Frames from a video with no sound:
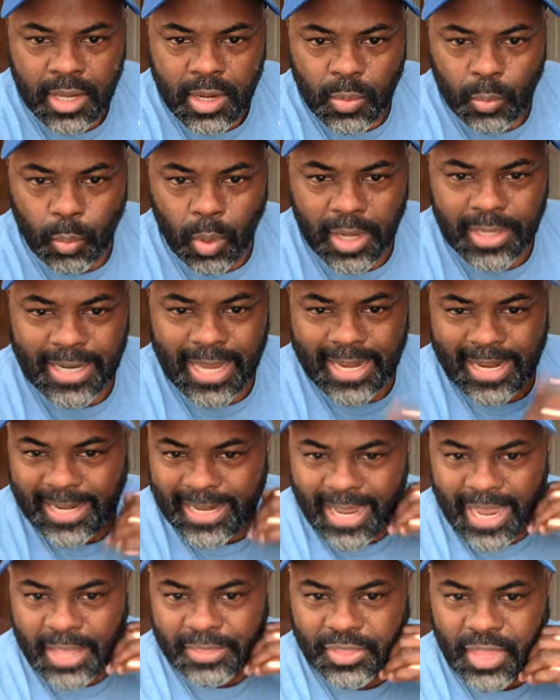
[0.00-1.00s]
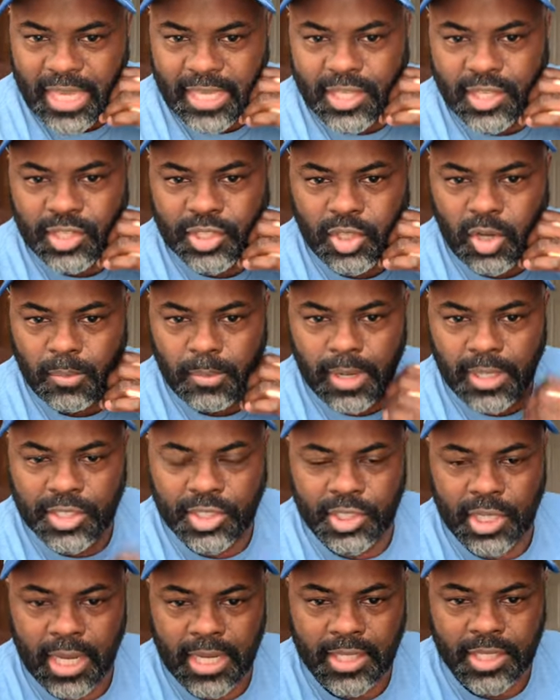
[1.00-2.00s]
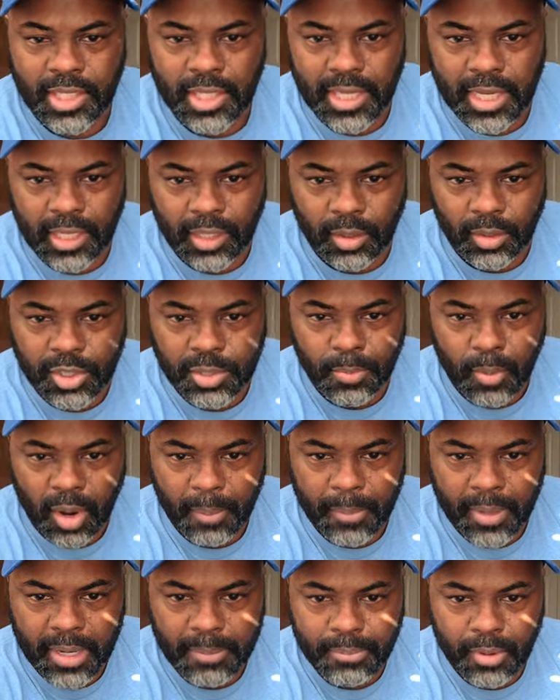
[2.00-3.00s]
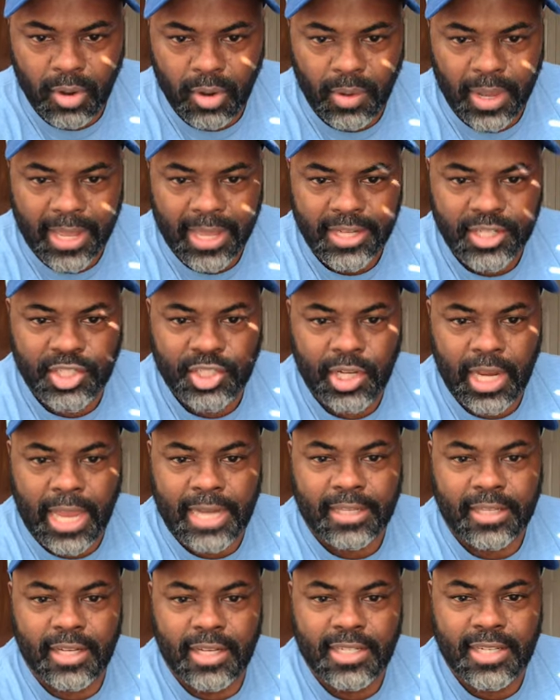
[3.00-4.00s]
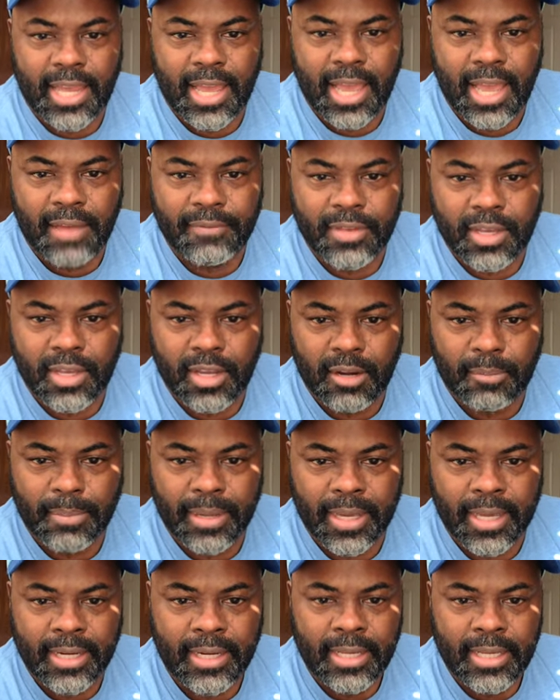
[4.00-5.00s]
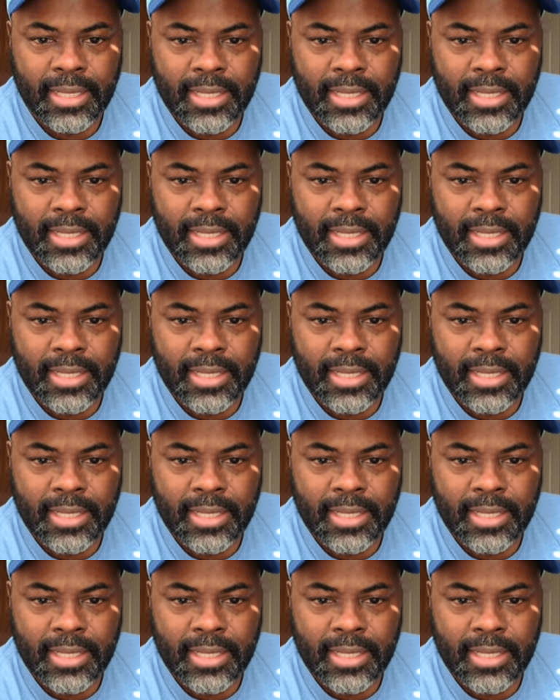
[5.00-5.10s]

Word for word: 199. Thank you so much, JT. Hello, Smart Money Bro and chat. Good to have you here, man.